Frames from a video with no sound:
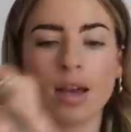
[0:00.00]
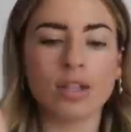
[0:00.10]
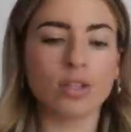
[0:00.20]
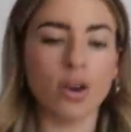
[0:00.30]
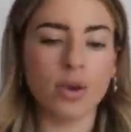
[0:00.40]

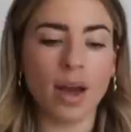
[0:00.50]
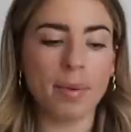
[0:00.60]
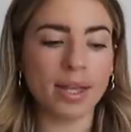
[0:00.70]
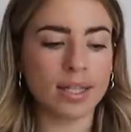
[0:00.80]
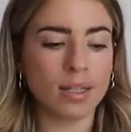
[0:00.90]
So yeah, I
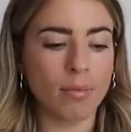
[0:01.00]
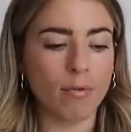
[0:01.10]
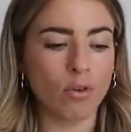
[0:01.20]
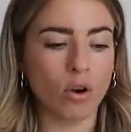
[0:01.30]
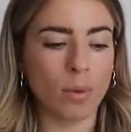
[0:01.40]
picked this up
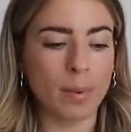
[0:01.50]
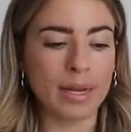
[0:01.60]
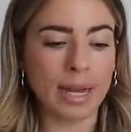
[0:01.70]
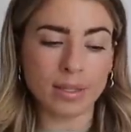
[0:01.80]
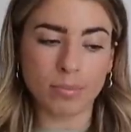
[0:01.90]

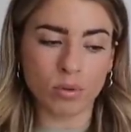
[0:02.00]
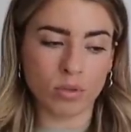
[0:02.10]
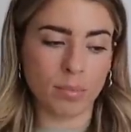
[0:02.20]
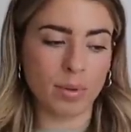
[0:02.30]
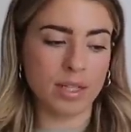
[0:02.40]
from
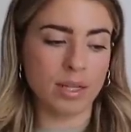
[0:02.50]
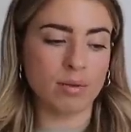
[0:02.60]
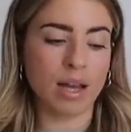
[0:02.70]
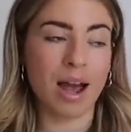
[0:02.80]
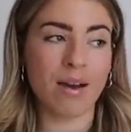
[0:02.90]
Net-a-Porter because they
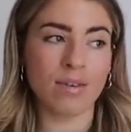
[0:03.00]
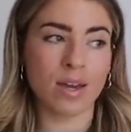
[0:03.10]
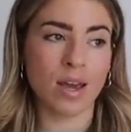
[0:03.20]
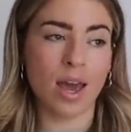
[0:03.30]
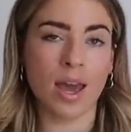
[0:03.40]
was
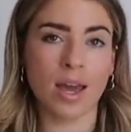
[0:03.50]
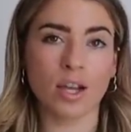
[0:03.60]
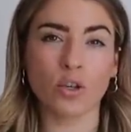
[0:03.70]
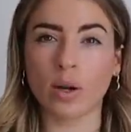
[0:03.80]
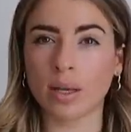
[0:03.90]
having
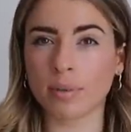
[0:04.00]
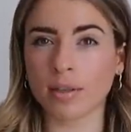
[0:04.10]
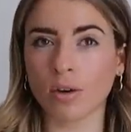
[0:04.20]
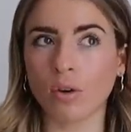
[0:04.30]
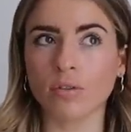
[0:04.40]
a
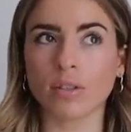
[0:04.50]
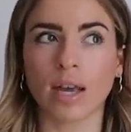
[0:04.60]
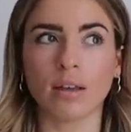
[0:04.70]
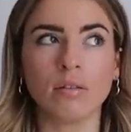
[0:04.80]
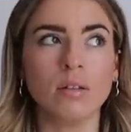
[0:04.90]
20% off
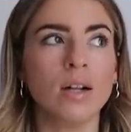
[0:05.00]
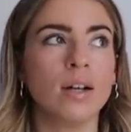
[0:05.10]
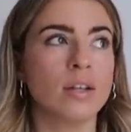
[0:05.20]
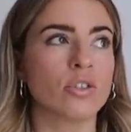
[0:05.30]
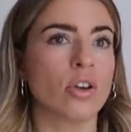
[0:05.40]
sale.
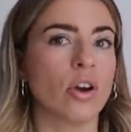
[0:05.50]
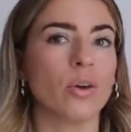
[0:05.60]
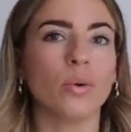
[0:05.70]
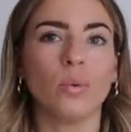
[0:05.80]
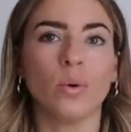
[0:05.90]

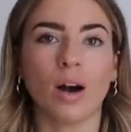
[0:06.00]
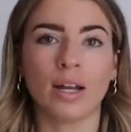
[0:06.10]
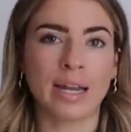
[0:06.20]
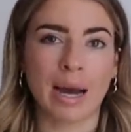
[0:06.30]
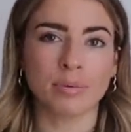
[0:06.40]
So I
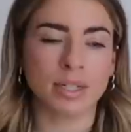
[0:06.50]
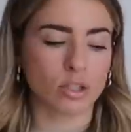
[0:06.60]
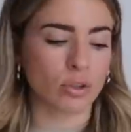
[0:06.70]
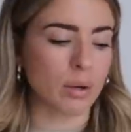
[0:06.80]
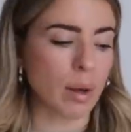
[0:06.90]
nabbed it
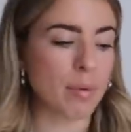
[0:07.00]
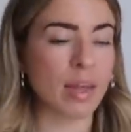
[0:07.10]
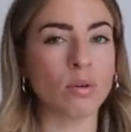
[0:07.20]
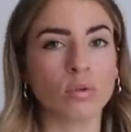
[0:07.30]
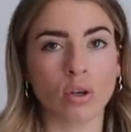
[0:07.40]
straight away, but
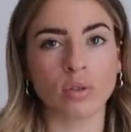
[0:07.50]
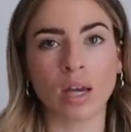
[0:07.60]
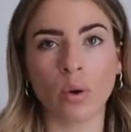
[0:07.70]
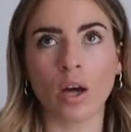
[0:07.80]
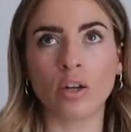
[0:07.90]
they also
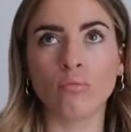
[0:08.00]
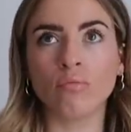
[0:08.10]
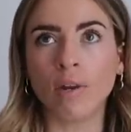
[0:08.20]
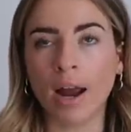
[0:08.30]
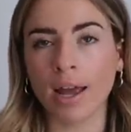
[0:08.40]
sell an
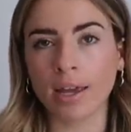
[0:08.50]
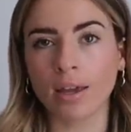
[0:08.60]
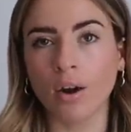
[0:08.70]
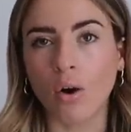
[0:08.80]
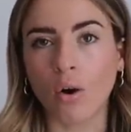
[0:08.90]

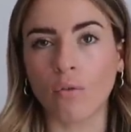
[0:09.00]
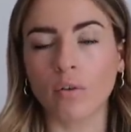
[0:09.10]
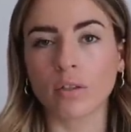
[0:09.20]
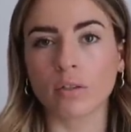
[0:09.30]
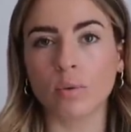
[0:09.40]
array of
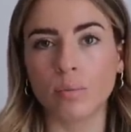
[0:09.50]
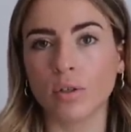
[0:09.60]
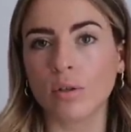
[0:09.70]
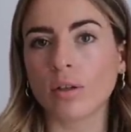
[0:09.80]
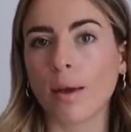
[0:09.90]

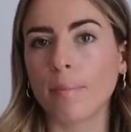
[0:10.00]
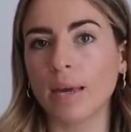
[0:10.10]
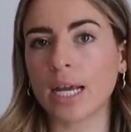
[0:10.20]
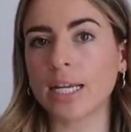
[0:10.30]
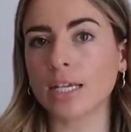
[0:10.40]
swimsuits and
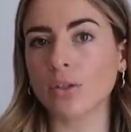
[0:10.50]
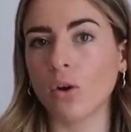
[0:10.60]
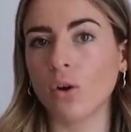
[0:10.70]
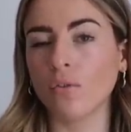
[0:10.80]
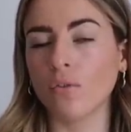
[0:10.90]
bikinis
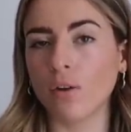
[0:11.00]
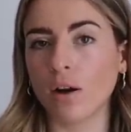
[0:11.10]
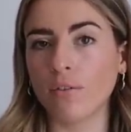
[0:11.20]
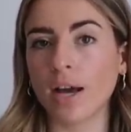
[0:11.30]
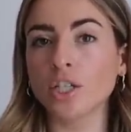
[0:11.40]
on
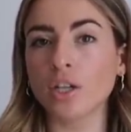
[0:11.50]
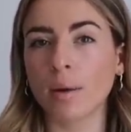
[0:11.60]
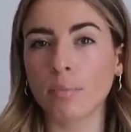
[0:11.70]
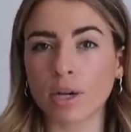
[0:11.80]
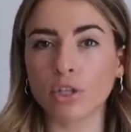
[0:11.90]
Farfetch and
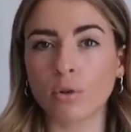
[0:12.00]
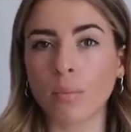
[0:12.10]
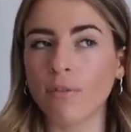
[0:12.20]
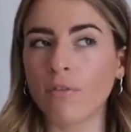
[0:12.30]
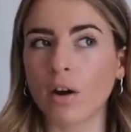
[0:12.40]
I'm pretty sure
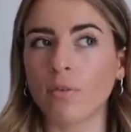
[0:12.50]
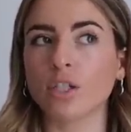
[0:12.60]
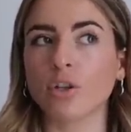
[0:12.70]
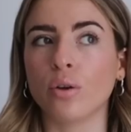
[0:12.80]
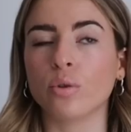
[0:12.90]
my
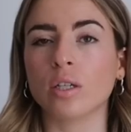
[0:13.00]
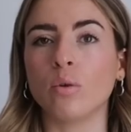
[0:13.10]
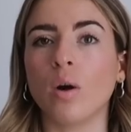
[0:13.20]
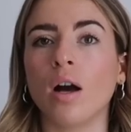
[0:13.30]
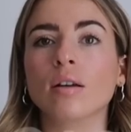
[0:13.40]
Farfetch code still
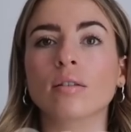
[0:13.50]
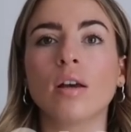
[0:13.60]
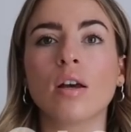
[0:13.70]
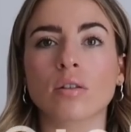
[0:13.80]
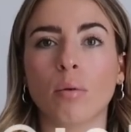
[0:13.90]
works
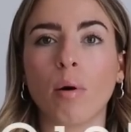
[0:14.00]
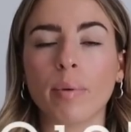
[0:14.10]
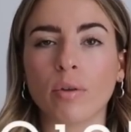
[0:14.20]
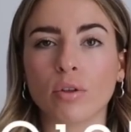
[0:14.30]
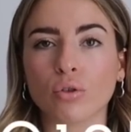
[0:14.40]
so I'll pop
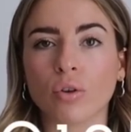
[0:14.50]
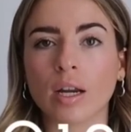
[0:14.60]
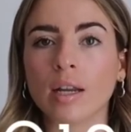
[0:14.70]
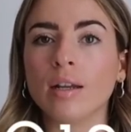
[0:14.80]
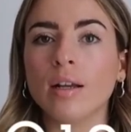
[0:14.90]
it on the
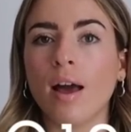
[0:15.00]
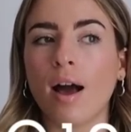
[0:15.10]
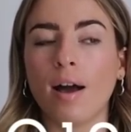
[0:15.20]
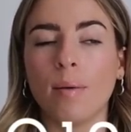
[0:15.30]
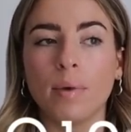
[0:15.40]
screen
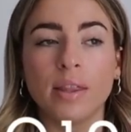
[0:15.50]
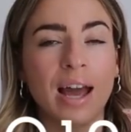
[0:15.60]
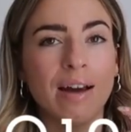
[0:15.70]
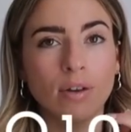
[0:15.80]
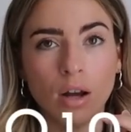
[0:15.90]
um, they
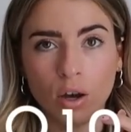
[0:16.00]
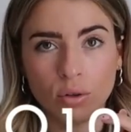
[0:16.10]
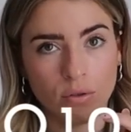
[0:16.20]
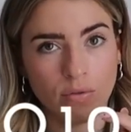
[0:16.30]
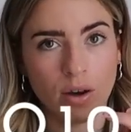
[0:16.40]
have
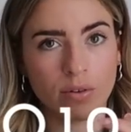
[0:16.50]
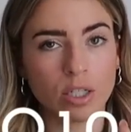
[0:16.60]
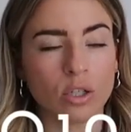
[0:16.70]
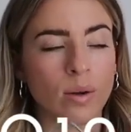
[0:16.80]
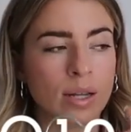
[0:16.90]
loads on Farfetch
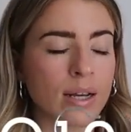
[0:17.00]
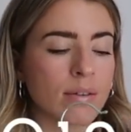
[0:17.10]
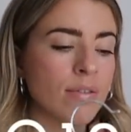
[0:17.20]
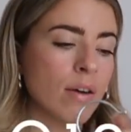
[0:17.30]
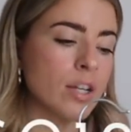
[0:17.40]
so I'll link
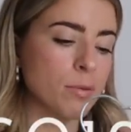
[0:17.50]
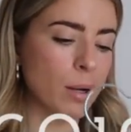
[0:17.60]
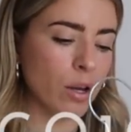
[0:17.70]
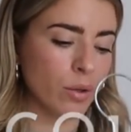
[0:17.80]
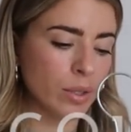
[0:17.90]
Farfetch
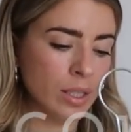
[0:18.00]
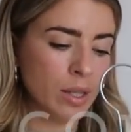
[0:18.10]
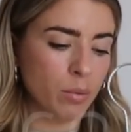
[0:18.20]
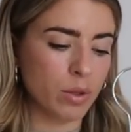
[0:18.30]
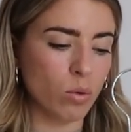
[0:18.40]
below
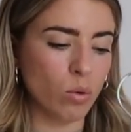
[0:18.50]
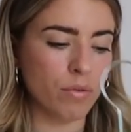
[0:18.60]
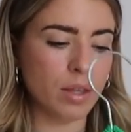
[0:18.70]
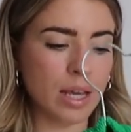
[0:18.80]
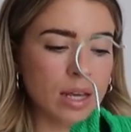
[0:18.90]
with all
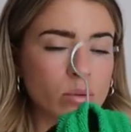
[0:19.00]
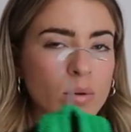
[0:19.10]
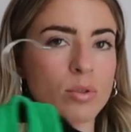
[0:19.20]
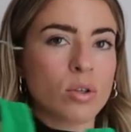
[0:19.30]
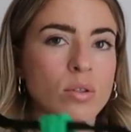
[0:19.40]
of the
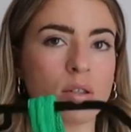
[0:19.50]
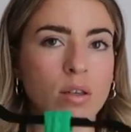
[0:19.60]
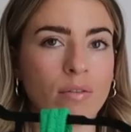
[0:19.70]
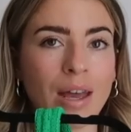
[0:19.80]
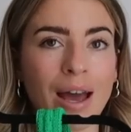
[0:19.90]
swimsuits and
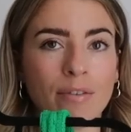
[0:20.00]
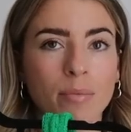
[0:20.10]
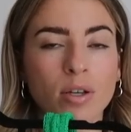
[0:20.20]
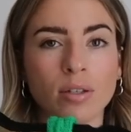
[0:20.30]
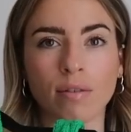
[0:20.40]
stuff they have
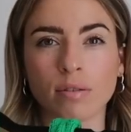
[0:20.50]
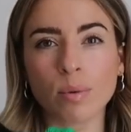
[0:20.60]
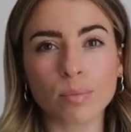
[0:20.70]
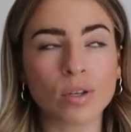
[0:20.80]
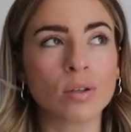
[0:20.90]
because they have
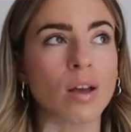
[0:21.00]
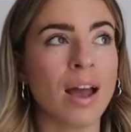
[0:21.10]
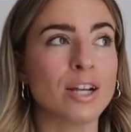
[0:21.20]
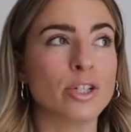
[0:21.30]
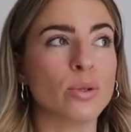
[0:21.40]
swimsuits I
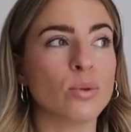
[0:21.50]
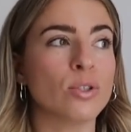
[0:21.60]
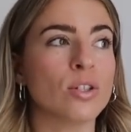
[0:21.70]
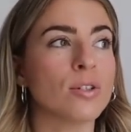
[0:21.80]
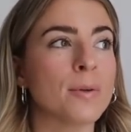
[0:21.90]
actually
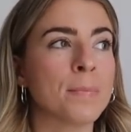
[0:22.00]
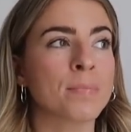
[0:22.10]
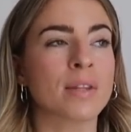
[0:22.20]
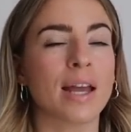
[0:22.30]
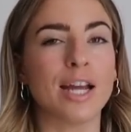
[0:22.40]
ordered
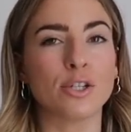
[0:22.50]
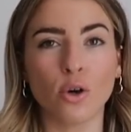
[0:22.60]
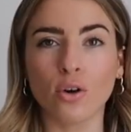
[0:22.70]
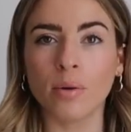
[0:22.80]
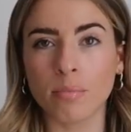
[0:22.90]
a
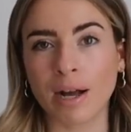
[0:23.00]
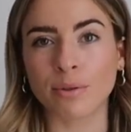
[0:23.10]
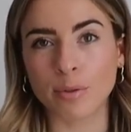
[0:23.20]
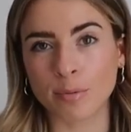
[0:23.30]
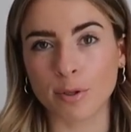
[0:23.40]
chocolate brown
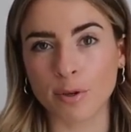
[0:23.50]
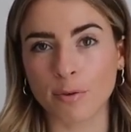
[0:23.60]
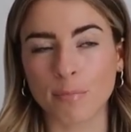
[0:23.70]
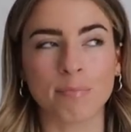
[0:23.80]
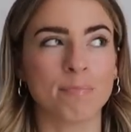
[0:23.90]
swimsuit
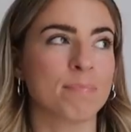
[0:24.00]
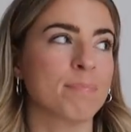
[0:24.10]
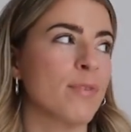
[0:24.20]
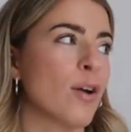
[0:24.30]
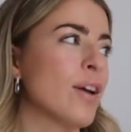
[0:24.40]
from
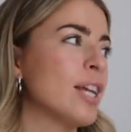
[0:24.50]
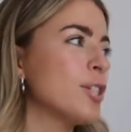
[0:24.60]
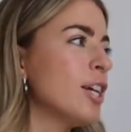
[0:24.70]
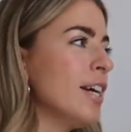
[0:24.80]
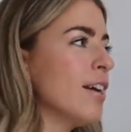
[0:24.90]
Farfetch
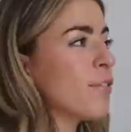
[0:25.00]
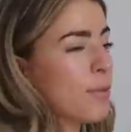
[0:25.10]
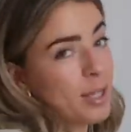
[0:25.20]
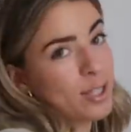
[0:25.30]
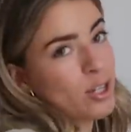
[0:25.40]

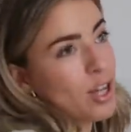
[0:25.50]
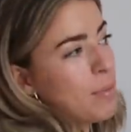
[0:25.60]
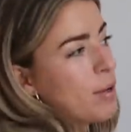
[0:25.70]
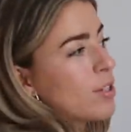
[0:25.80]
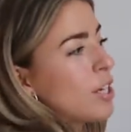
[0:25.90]
from Hunza G
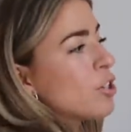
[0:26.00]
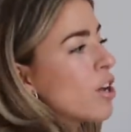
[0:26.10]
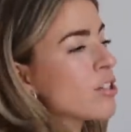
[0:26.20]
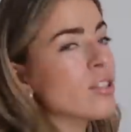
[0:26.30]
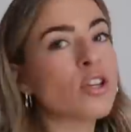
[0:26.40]
because I
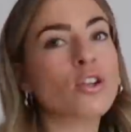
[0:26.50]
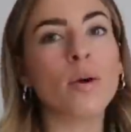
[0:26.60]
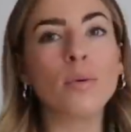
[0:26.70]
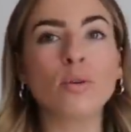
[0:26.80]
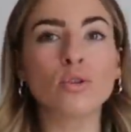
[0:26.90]
just you know
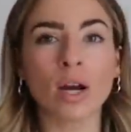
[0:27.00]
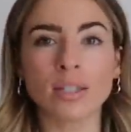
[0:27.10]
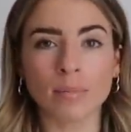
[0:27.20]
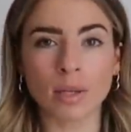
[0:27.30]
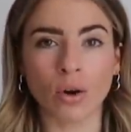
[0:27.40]
when you try
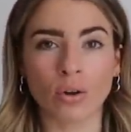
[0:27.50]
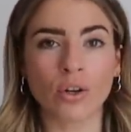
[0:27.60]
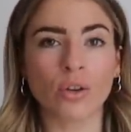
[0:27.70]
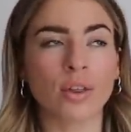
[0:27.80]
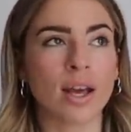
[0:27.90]
something on
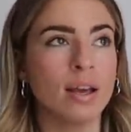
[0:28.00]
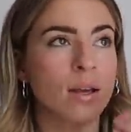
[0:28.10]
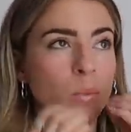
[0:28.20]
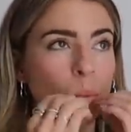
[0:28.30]
and you think